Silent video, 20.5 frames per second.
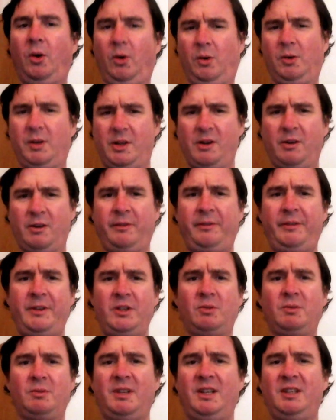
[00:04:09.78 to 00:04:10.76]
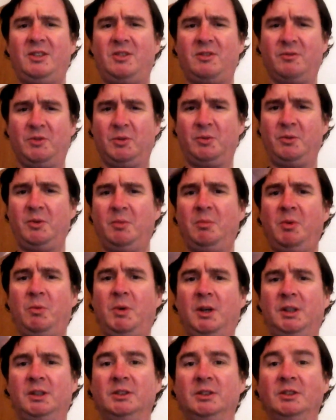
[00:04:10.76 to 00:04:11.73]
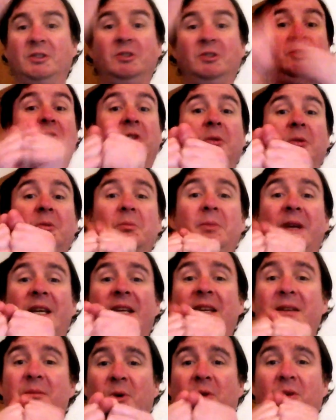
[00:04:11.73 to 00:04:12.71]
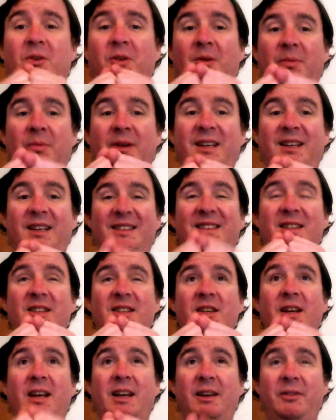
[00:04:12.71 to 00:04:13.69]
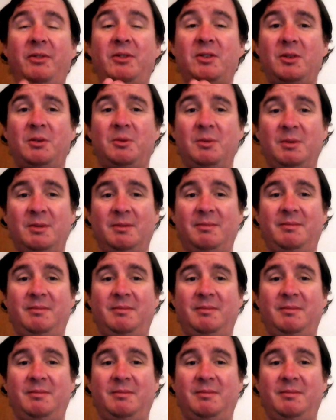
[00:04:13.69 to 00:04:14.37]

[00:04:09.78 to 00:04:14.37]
audio-visual technician rule number 1. Don't make it more complicated than you have to.